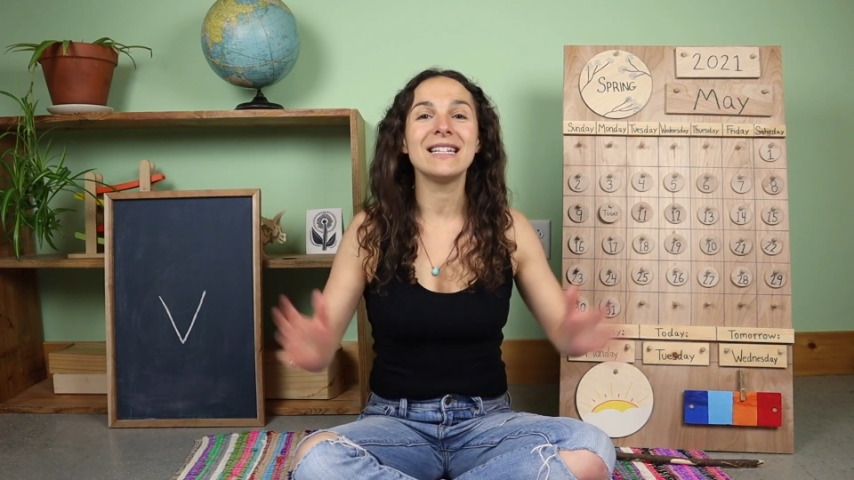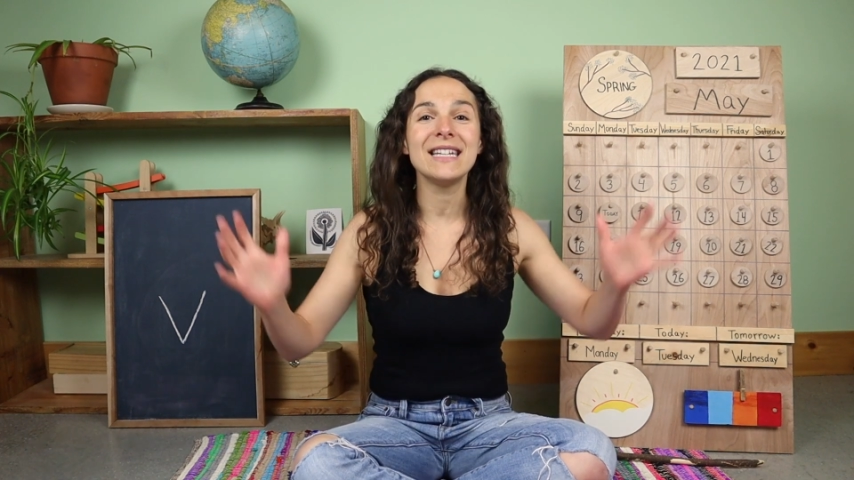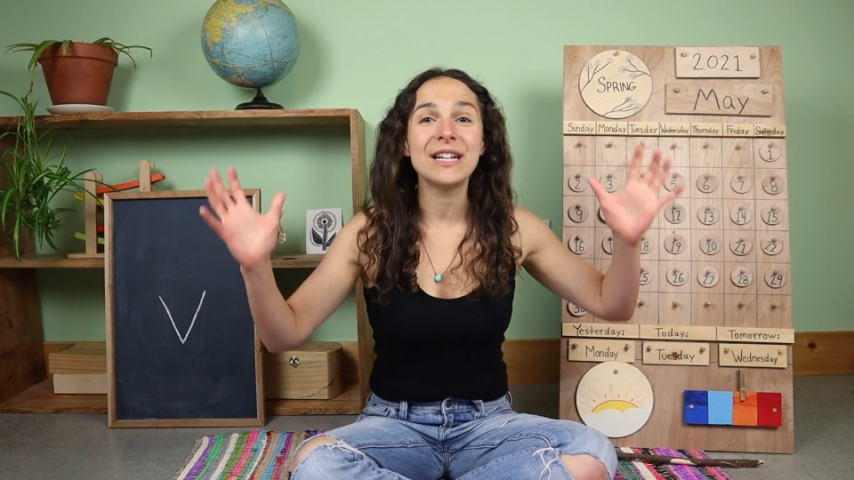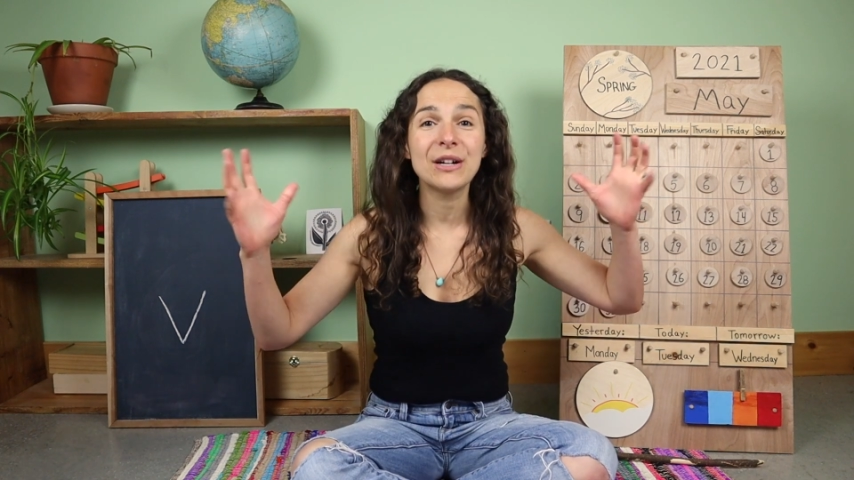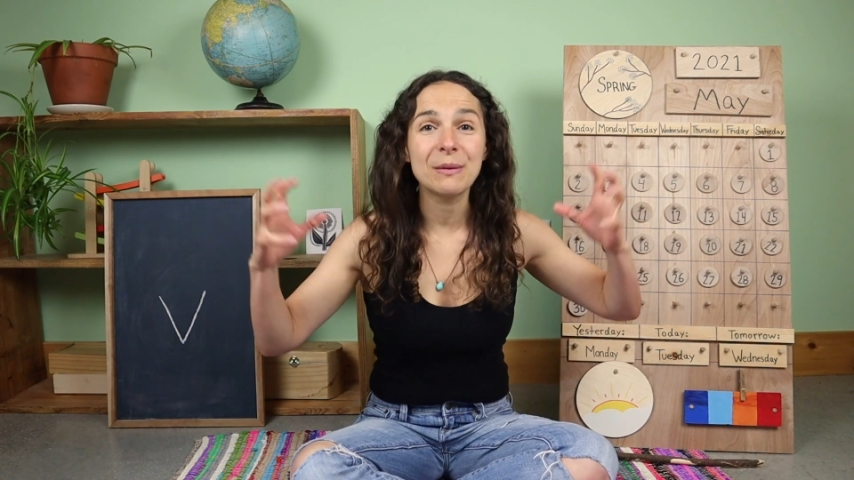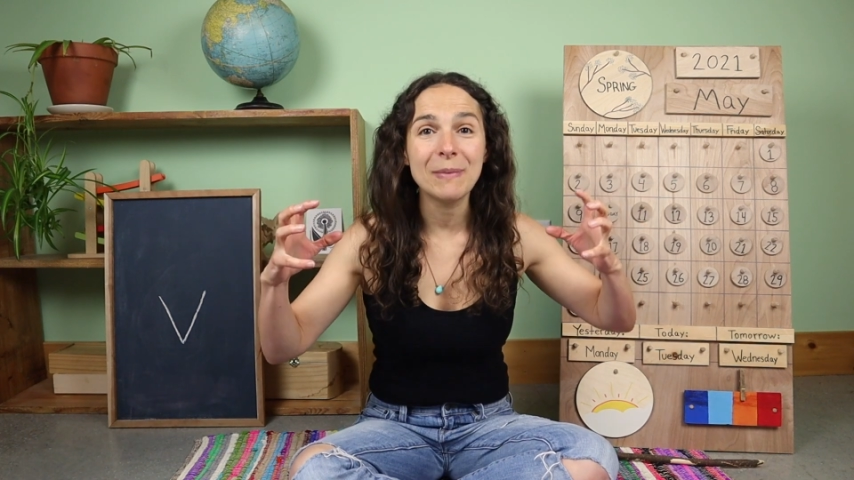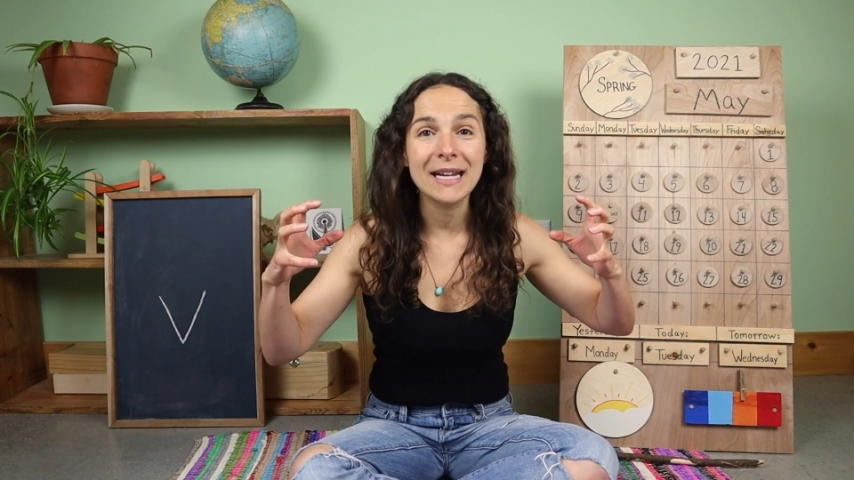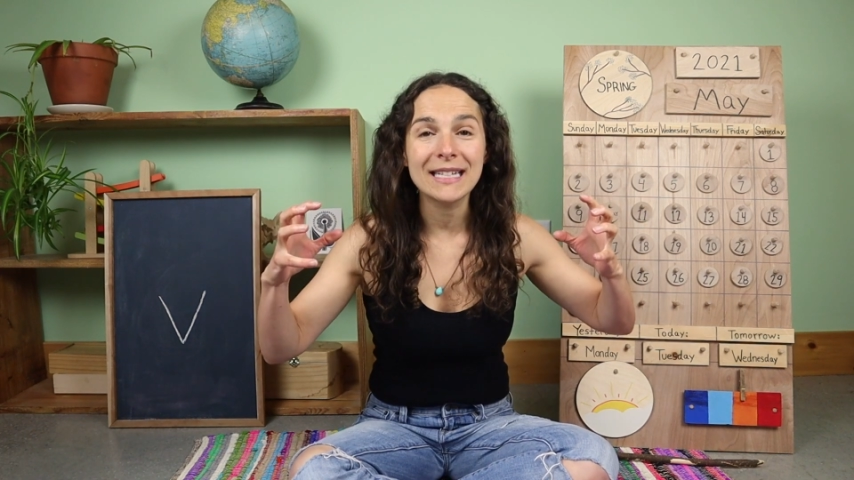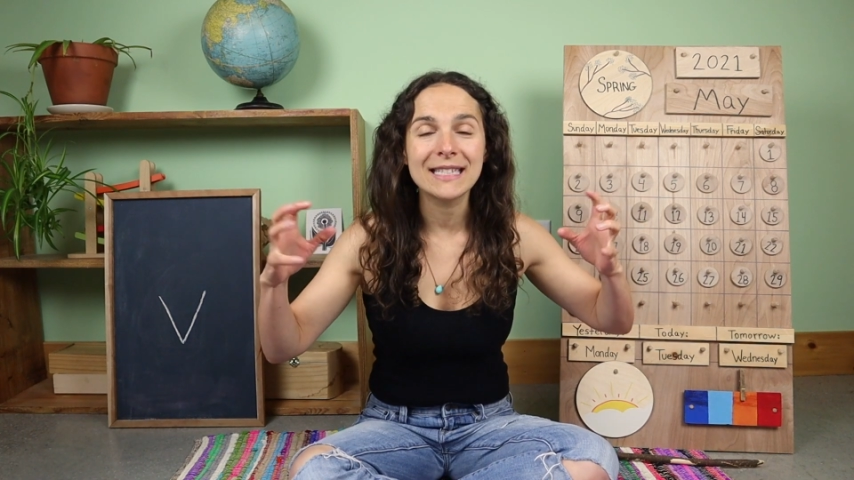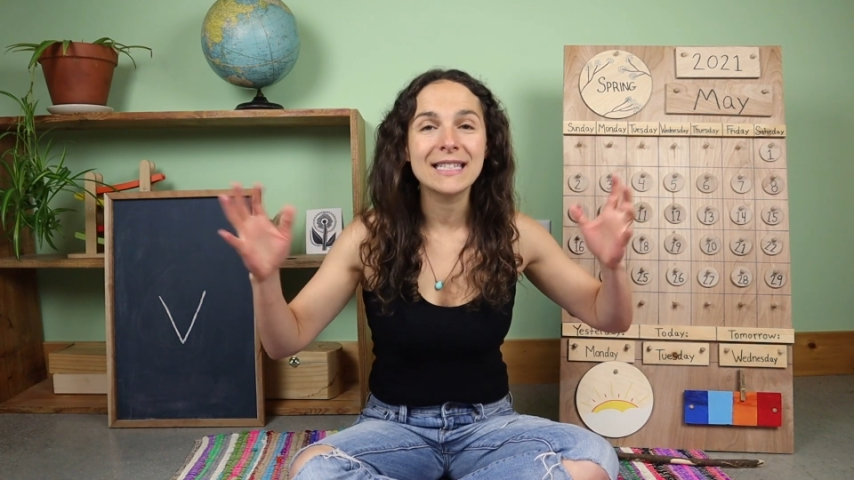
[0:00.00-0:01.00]
dear
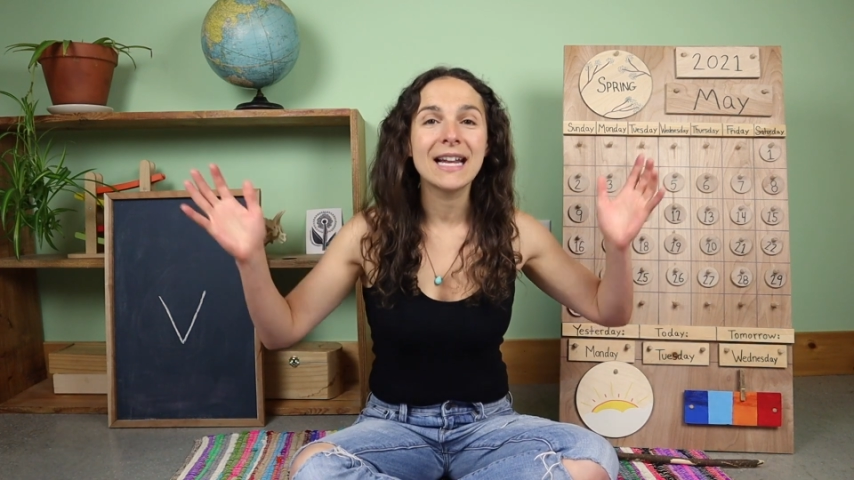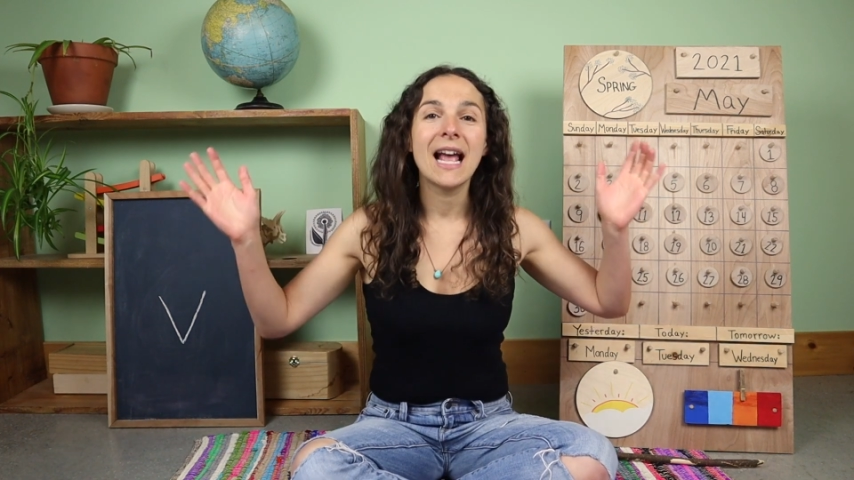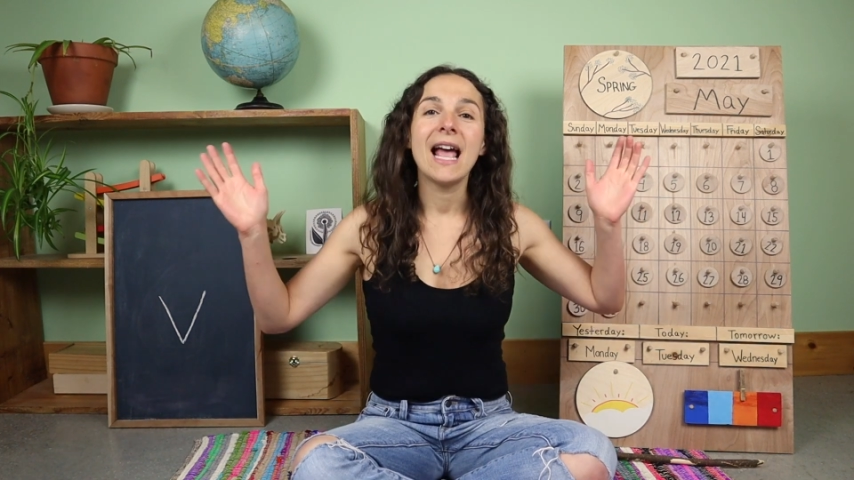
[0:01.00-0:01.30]
beast